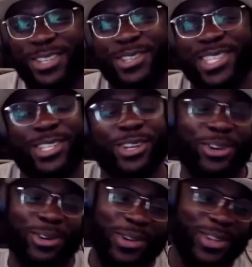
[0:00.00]

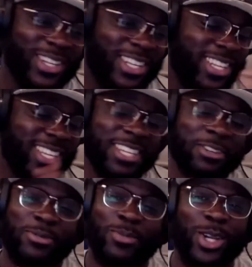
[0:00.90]
so
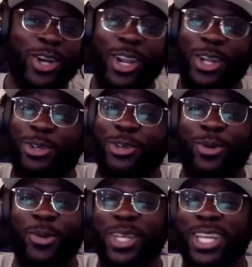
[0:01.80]
we're gonna do
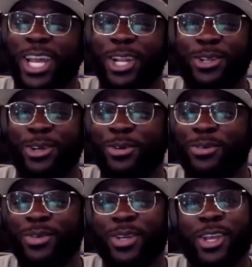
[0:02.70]
what we gotta
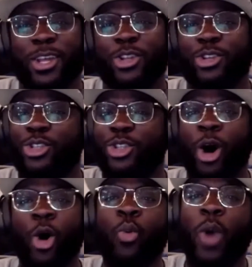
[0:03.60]
do. There's
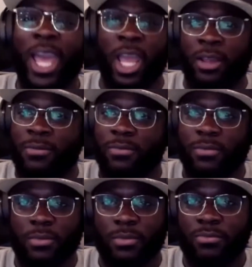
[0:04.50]
no way
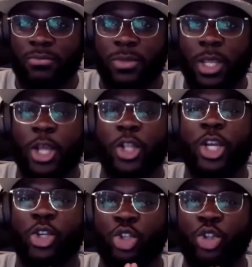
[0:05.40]

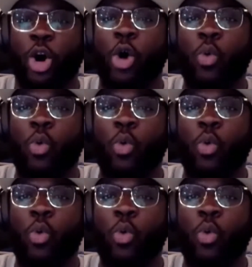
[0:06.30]
there is no